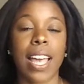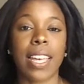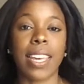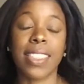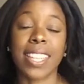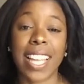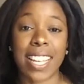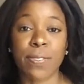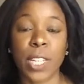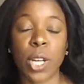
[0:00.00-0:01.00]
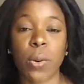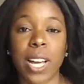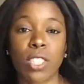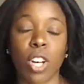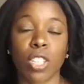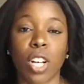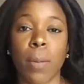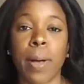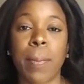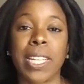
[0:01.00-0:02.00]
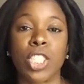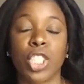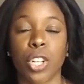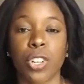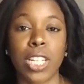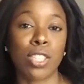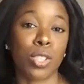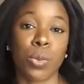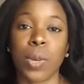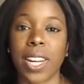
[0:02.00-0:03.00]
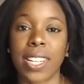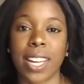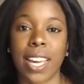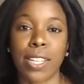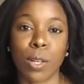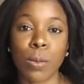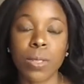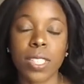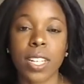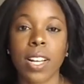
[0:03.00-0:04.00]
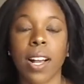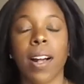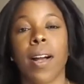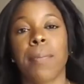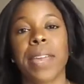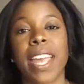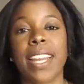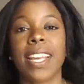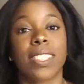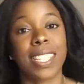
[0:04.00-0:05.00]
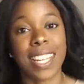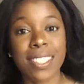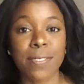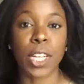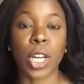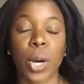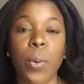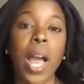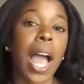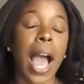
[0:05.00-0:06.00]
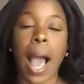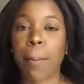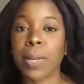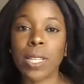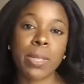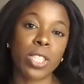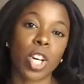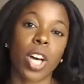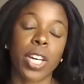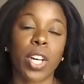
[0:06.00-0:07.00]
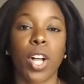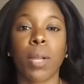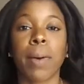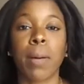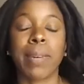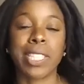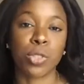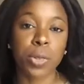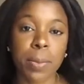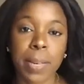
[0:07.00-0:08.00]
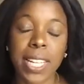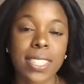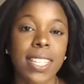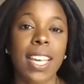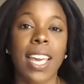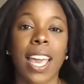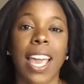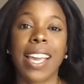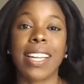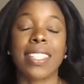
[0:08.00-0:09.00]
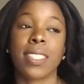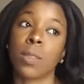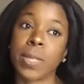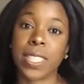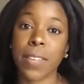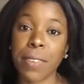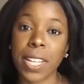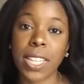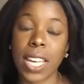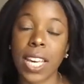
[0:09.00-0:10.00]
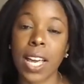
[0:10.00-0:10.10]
In the last video, I talked all about my journey to getting diagnosed. And in today's video, I'm going to be talking all about my treatment and specifically